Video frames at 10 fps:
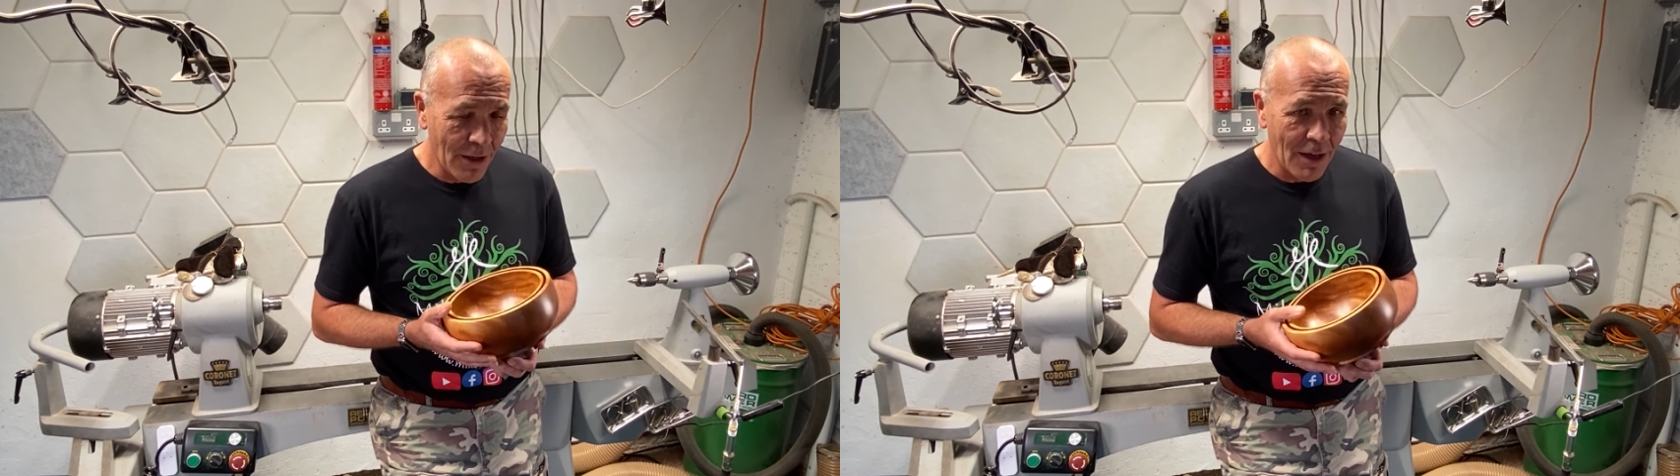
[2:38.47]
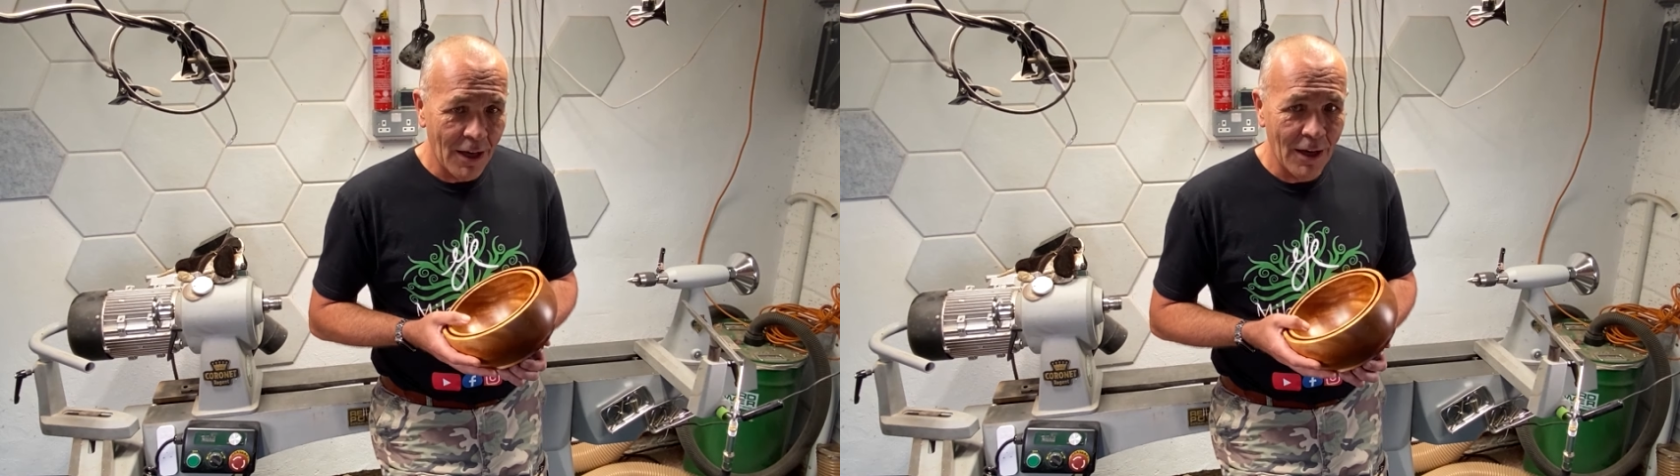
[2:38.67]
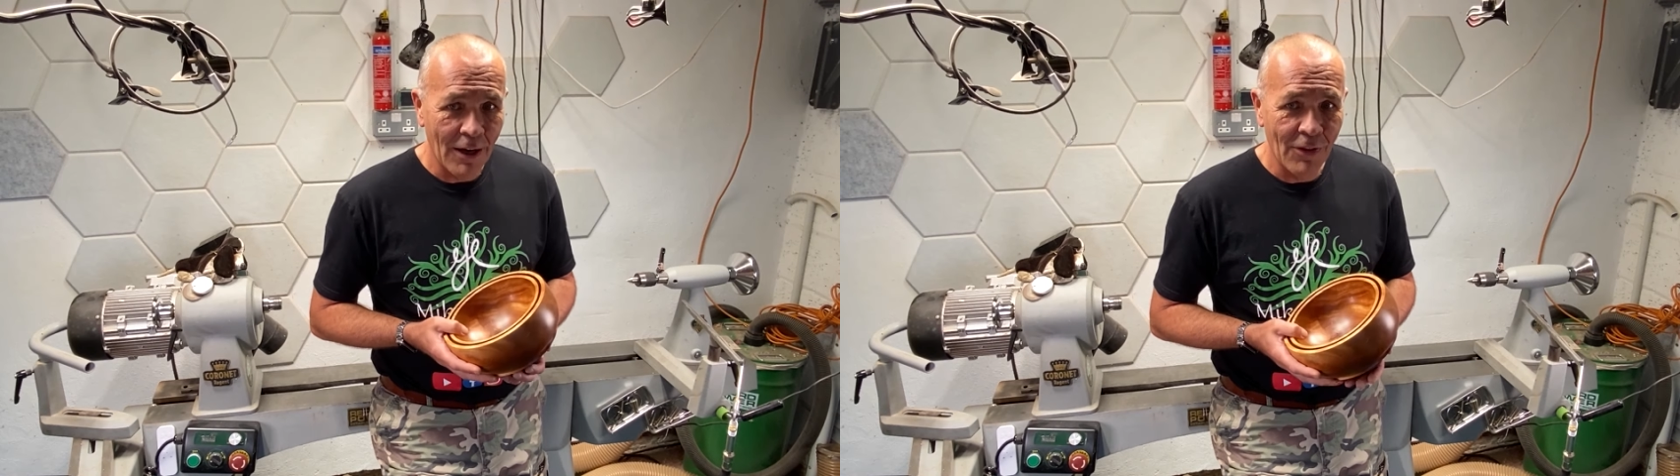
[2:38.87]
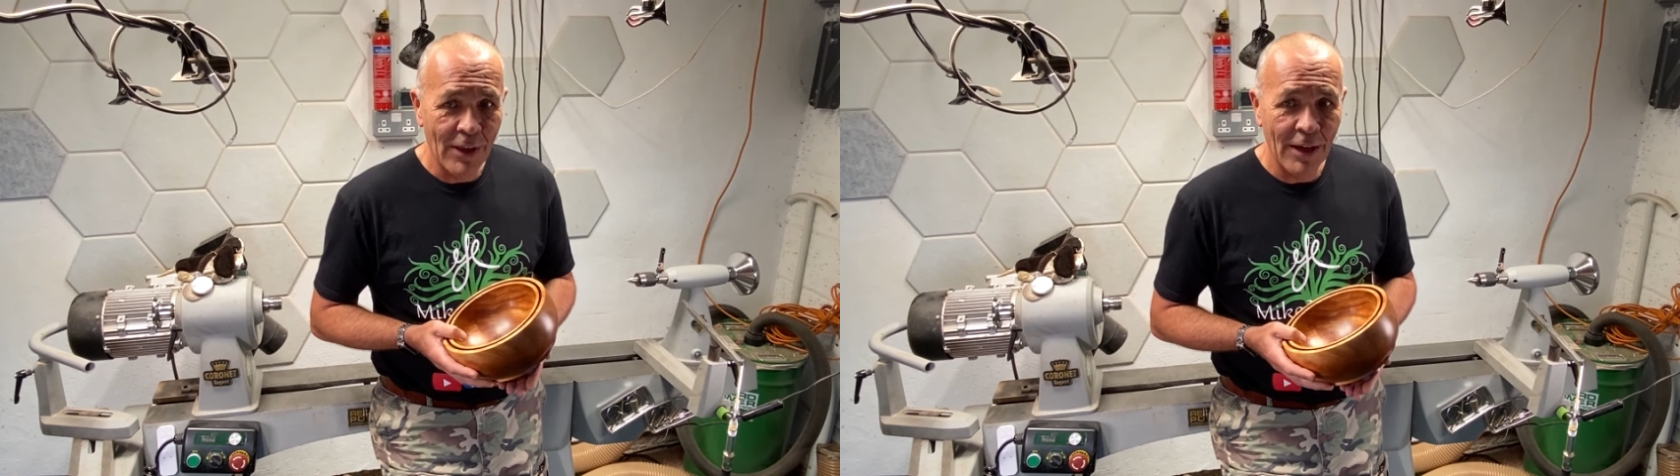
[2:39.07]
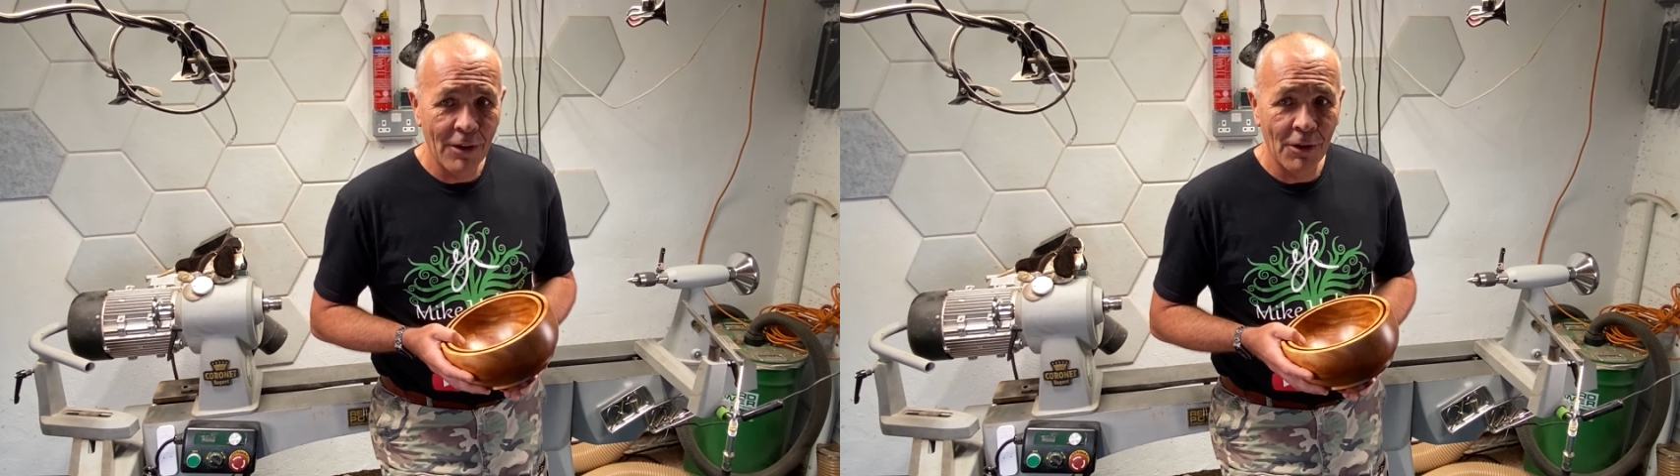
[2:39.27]
and
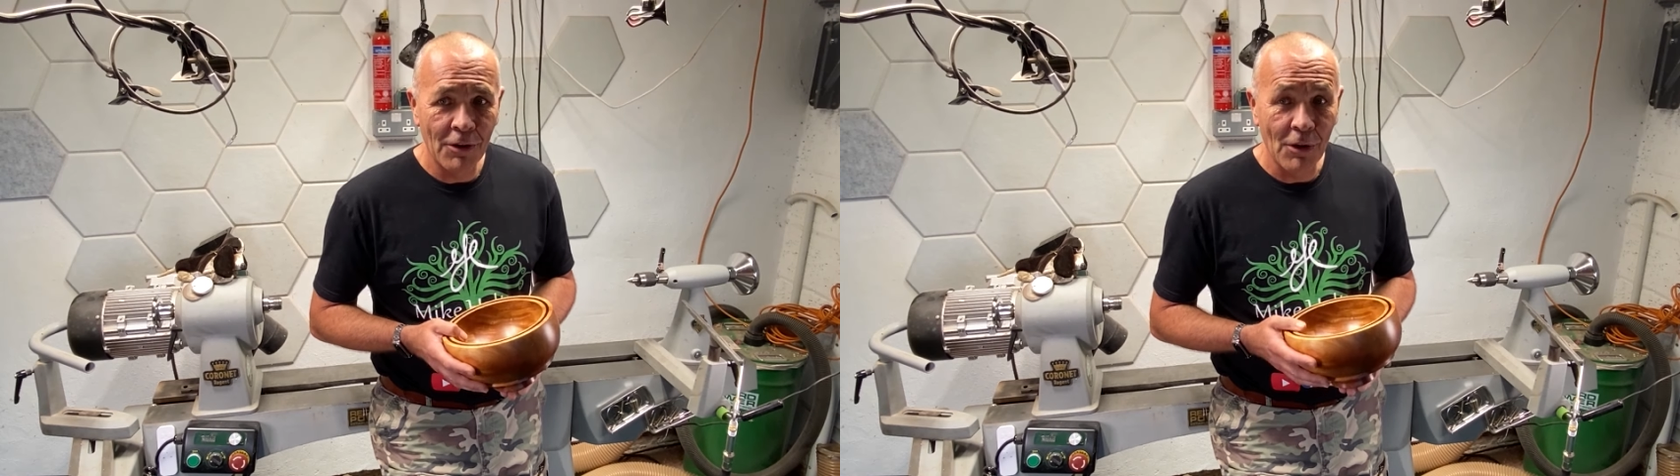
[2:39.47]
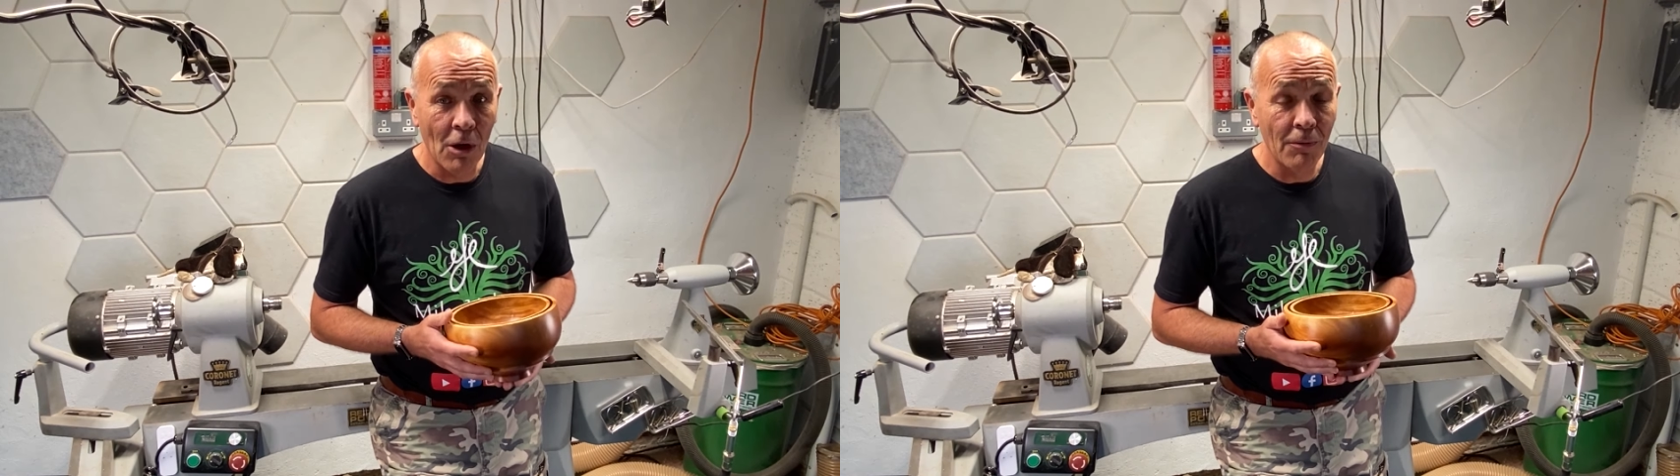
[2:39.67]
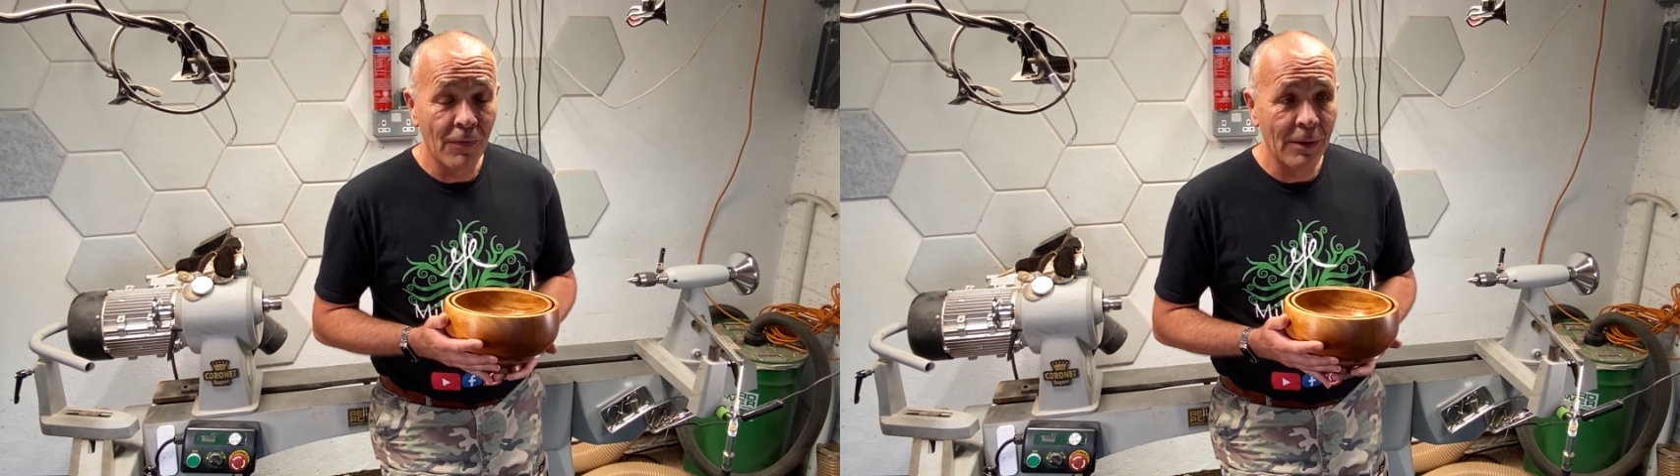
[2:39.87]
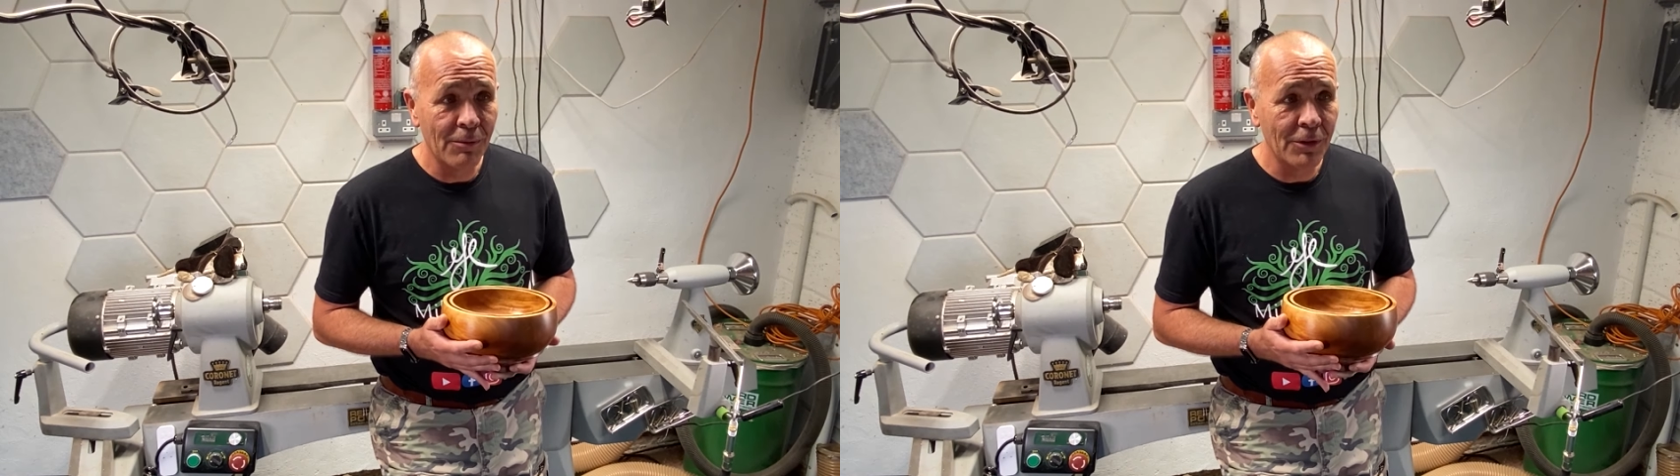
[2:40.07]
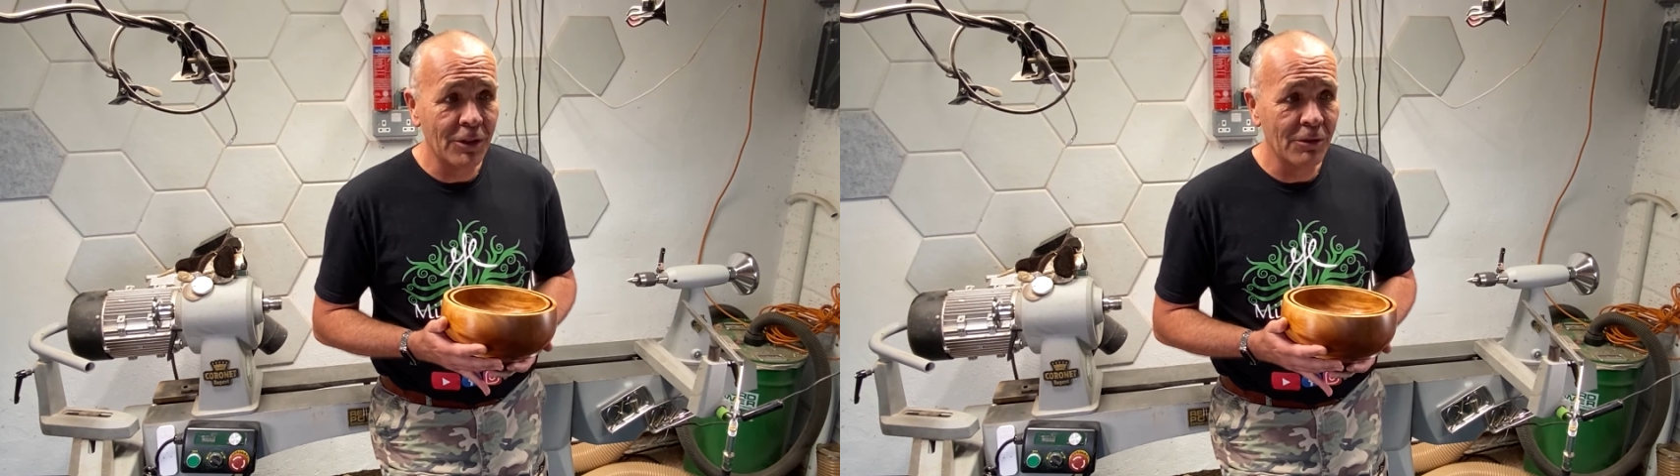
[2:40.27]
they're going to hopefully
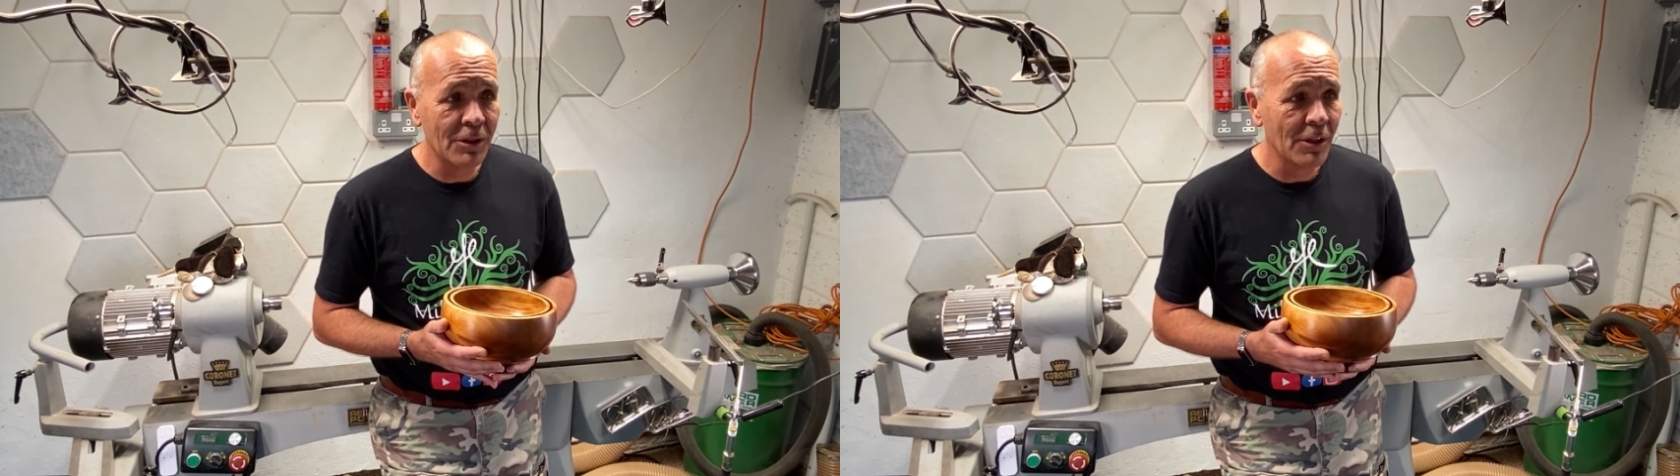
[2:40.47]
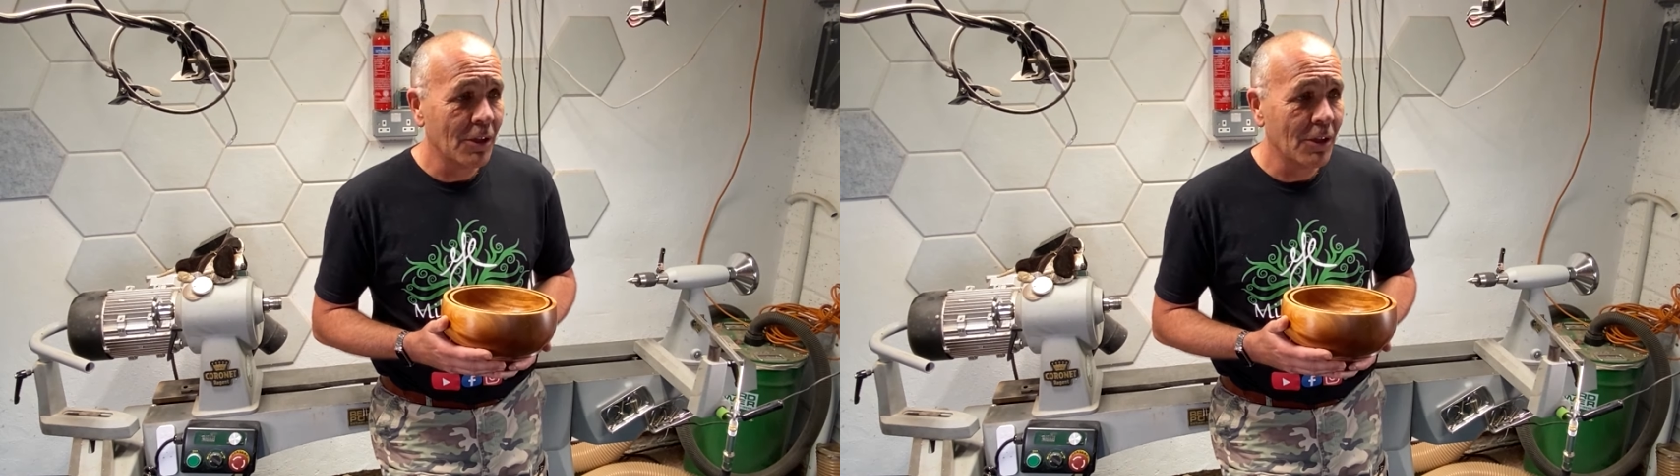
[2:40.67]
produce